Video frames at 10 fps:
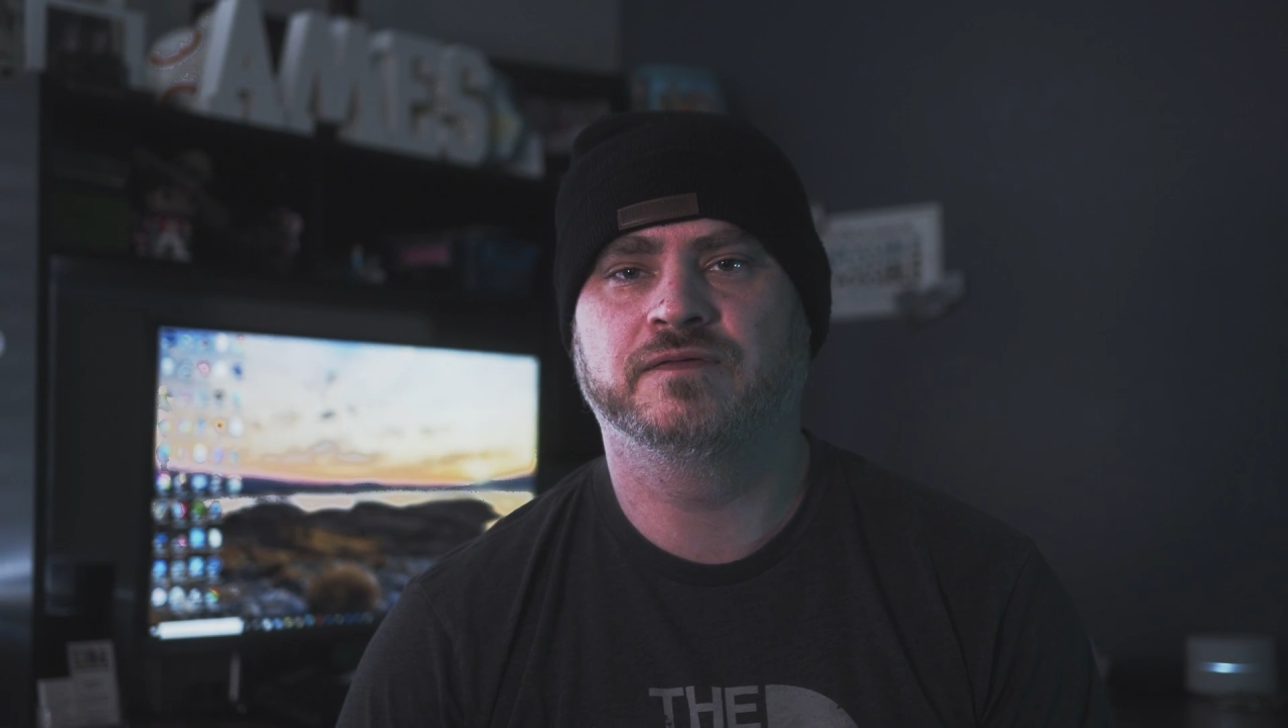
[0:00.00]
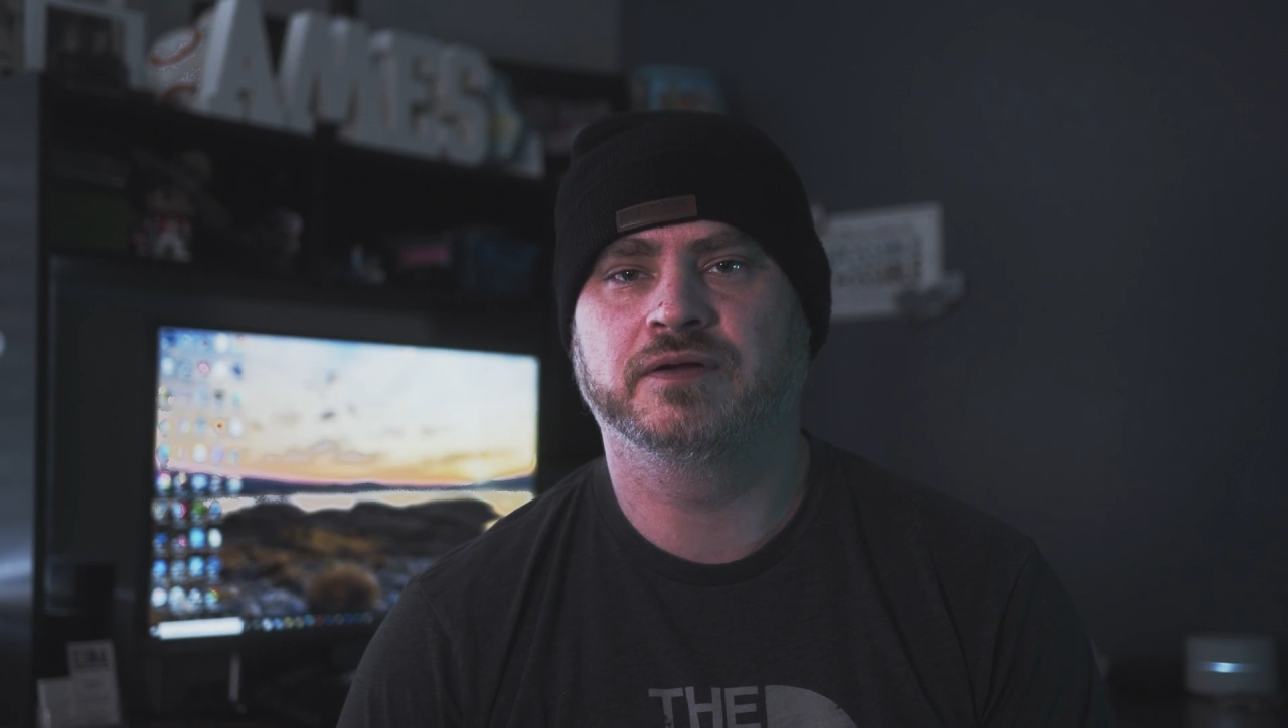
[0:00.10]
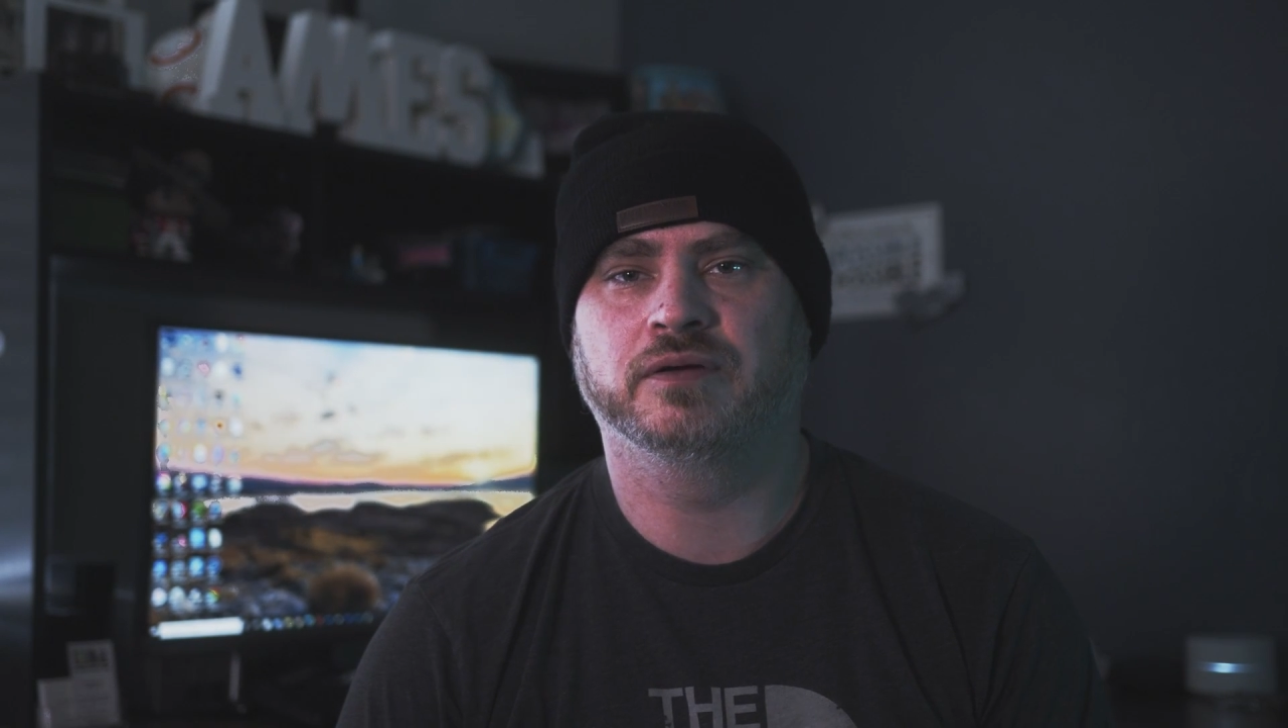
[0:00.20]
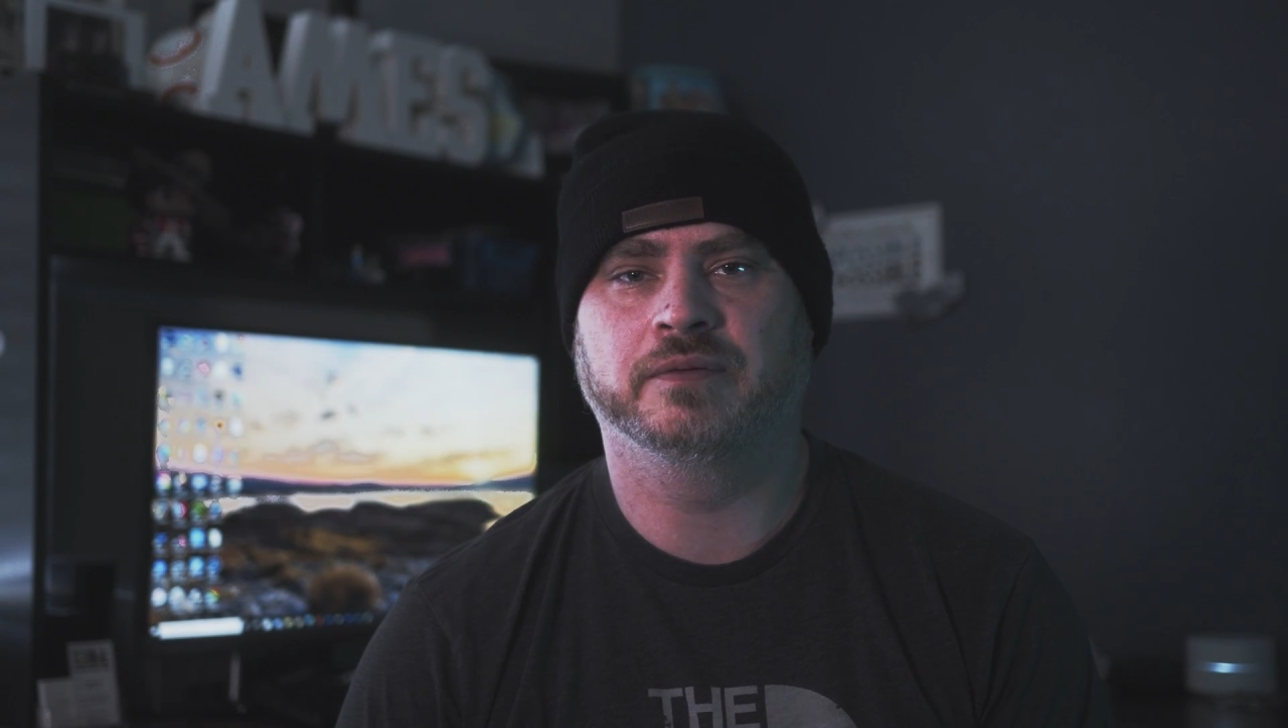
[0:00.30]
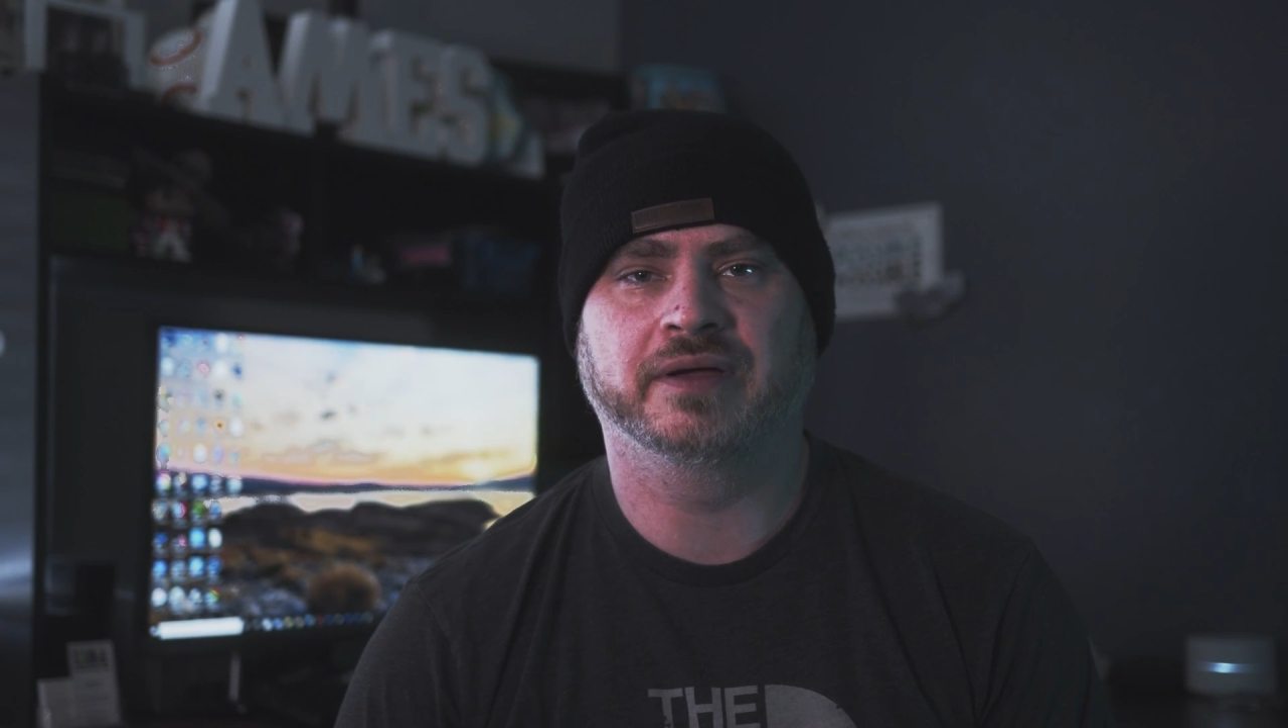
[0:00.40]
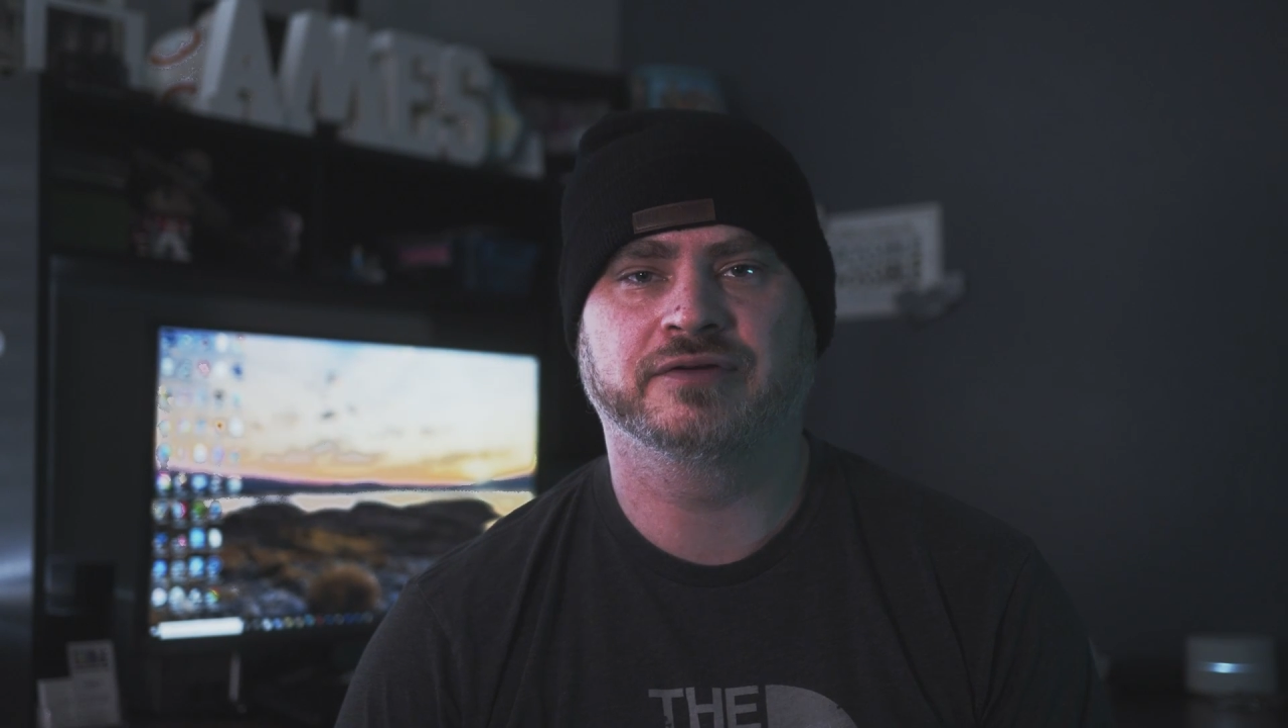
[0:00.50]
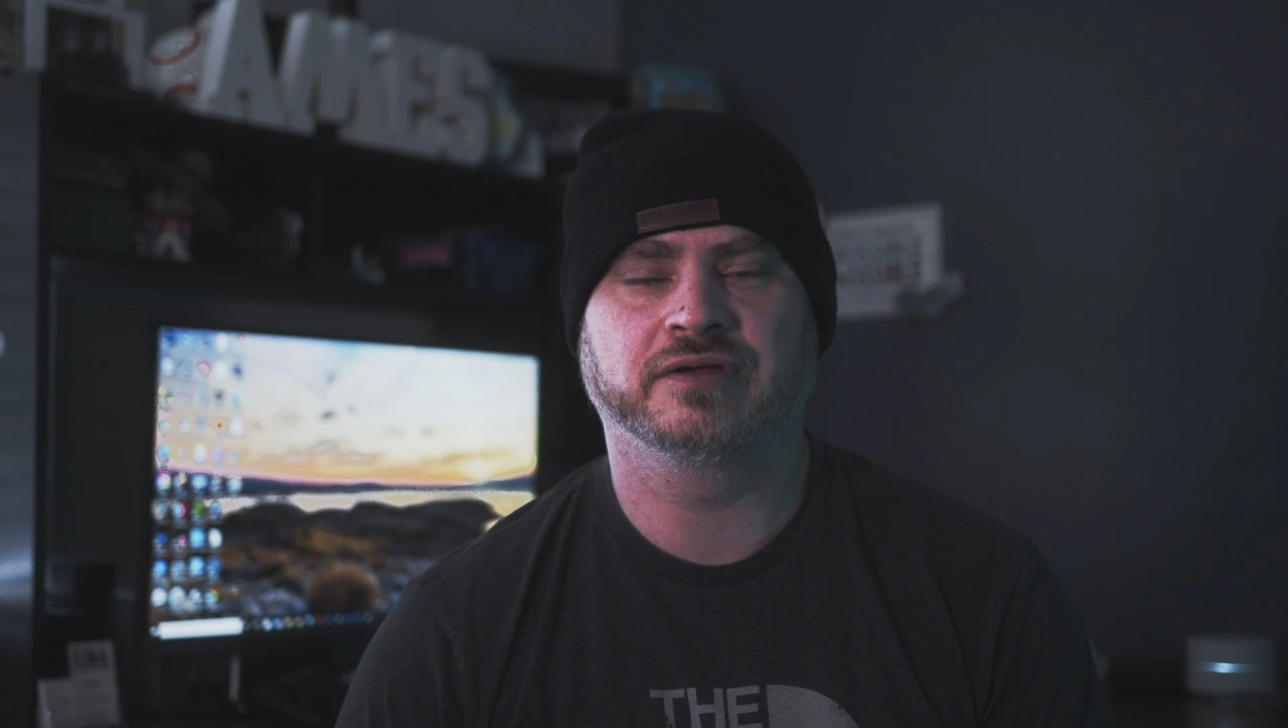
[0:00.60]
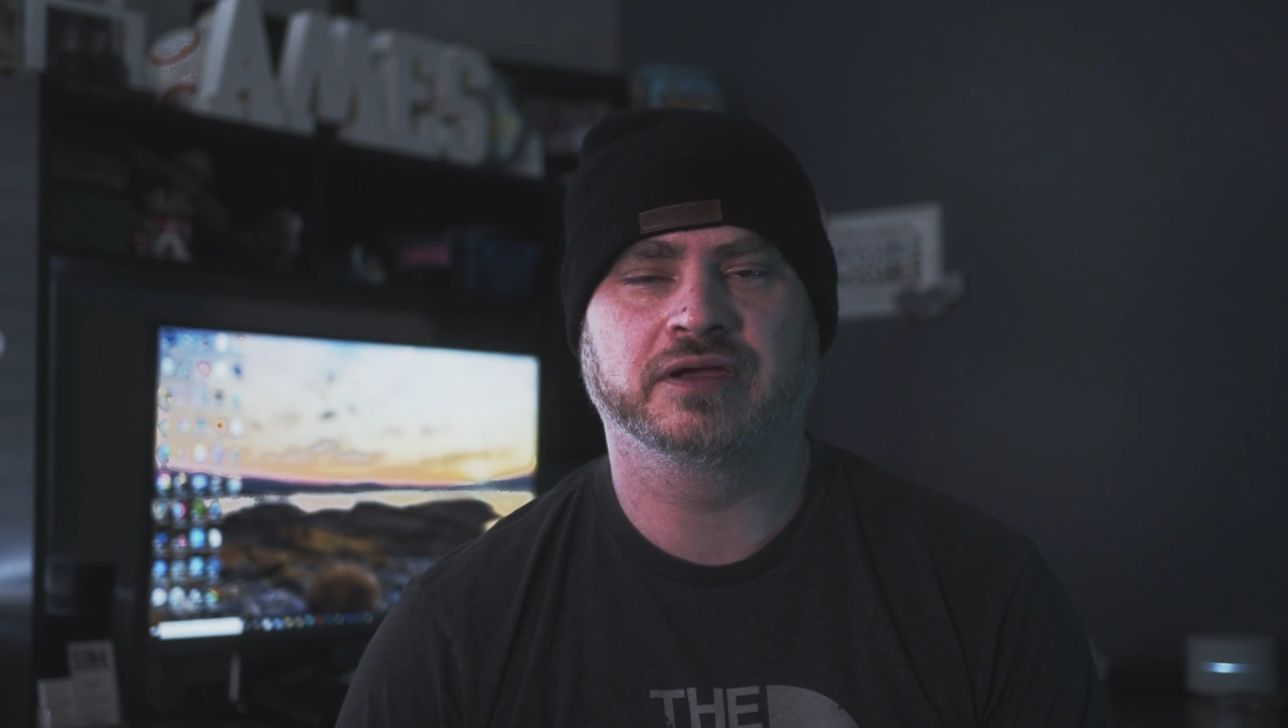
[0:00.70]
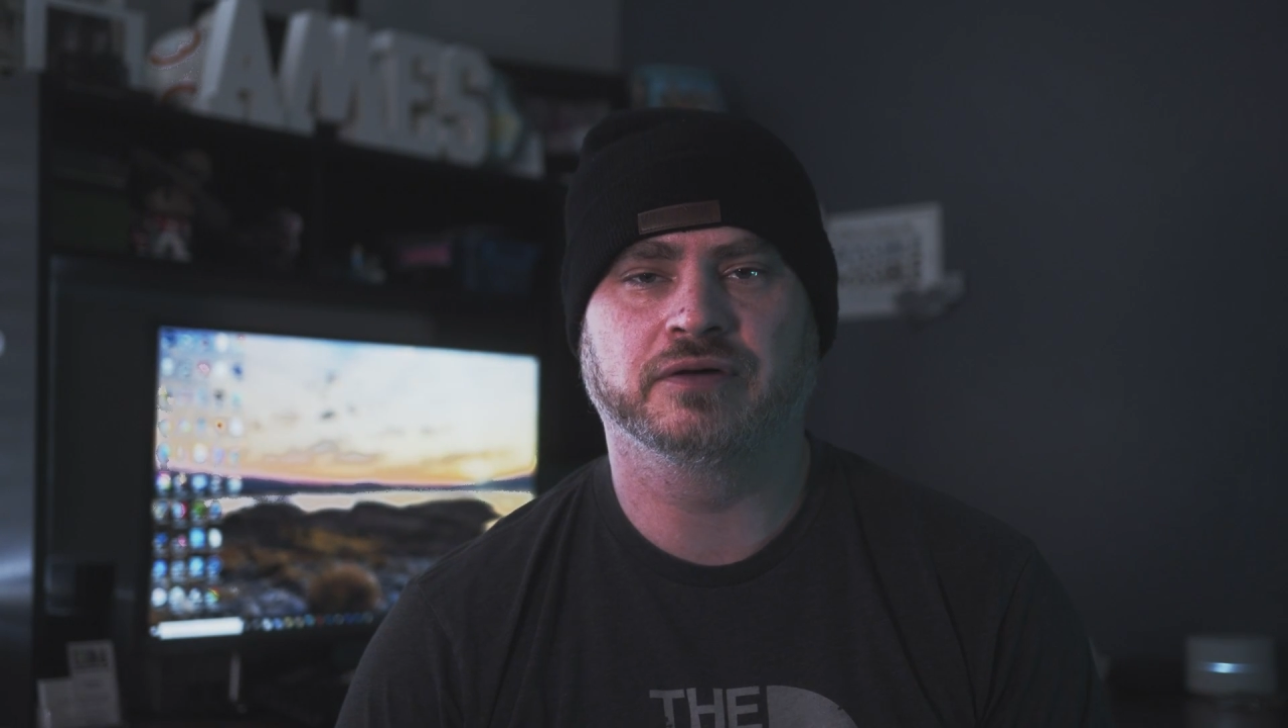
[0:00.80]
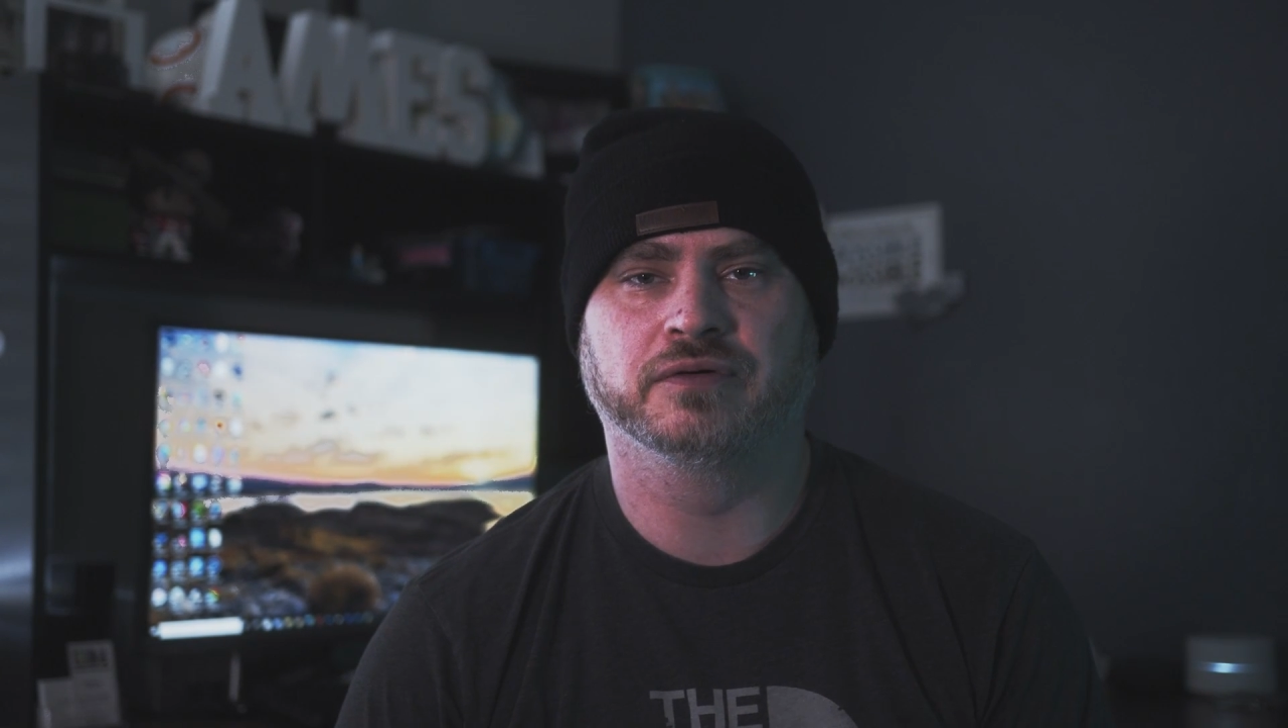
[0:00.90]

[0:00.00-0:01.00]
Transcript: video I'm actually going to